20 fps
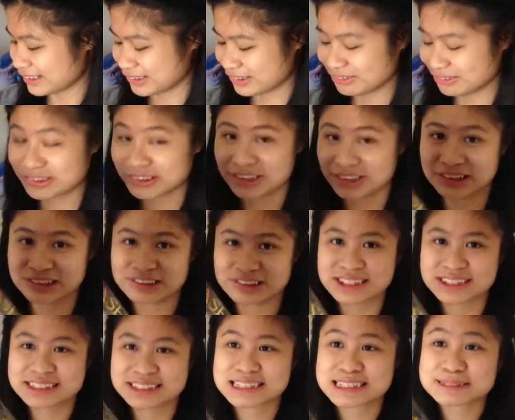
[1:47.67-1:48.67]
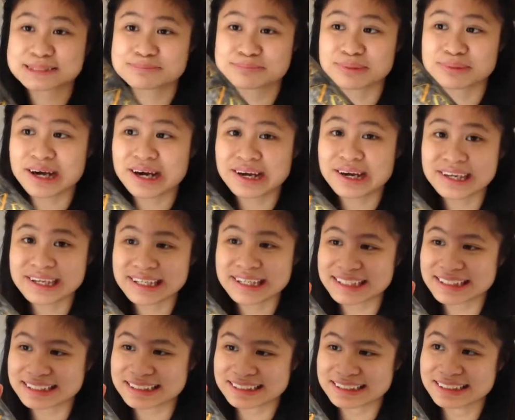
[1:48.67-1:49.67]
Look at the
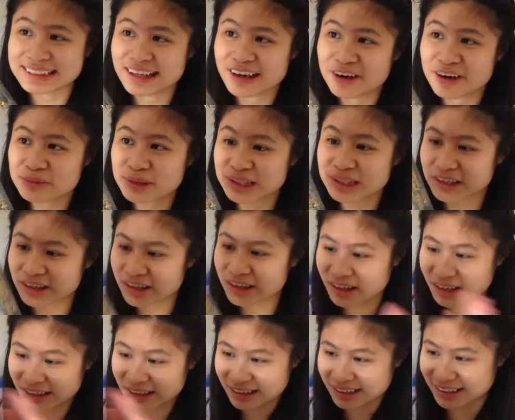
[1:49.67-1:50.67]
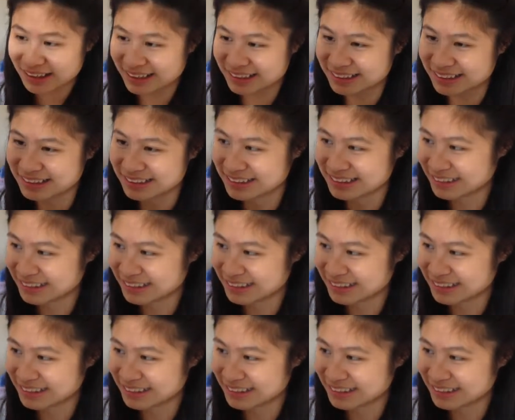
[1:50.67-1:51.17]
spine. Oh my god.